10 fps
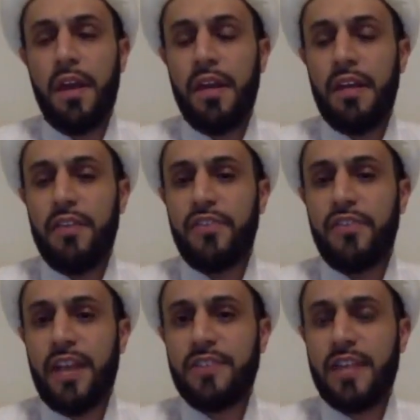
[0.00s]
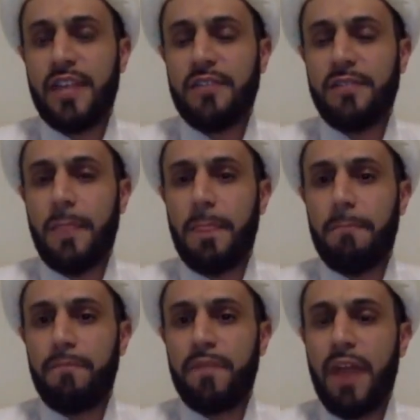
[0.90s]
He says that
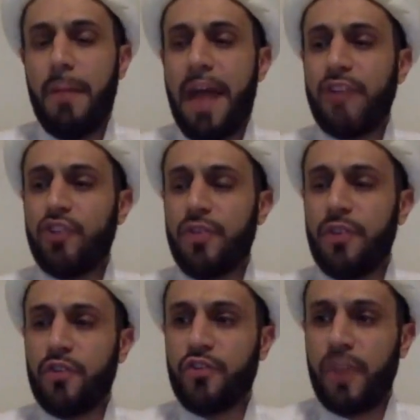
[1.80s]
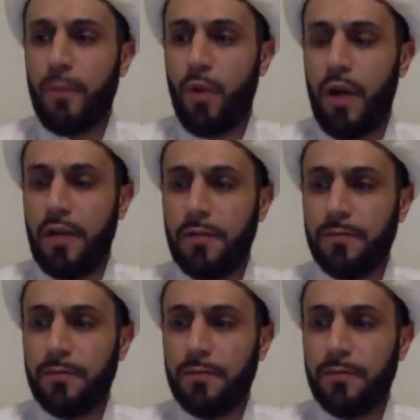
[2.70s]
imagine there's someone